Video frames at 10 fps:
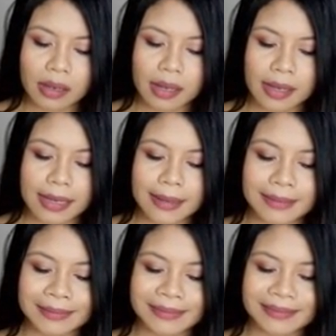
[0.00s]

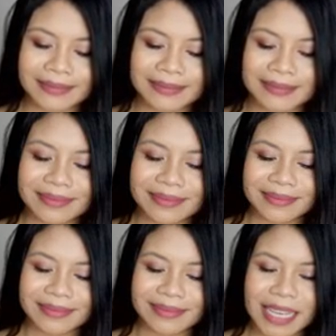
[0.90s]
I
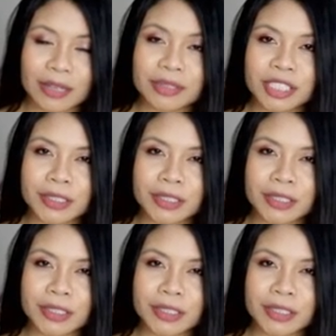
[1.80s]
hope she